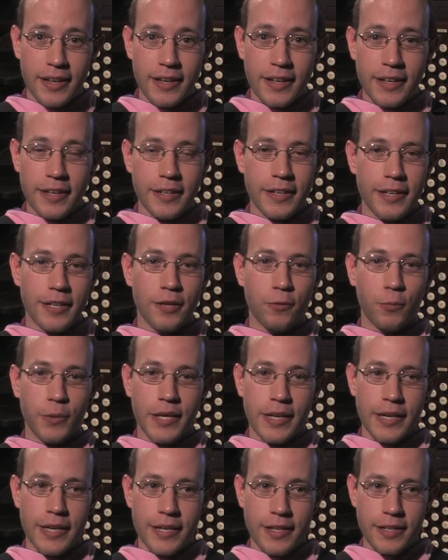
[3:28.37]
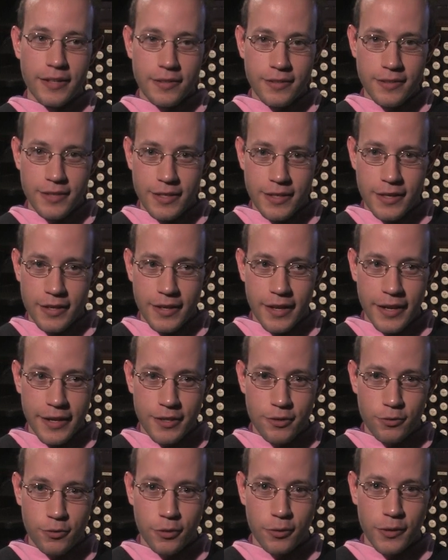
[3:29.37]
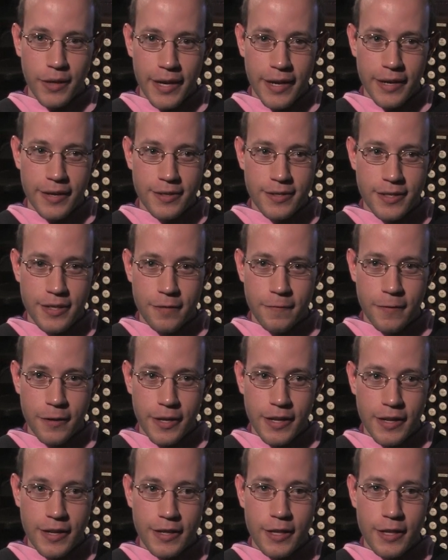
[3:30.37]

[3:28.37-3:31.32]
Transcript: And again, we end in a nice little cadence at the very end.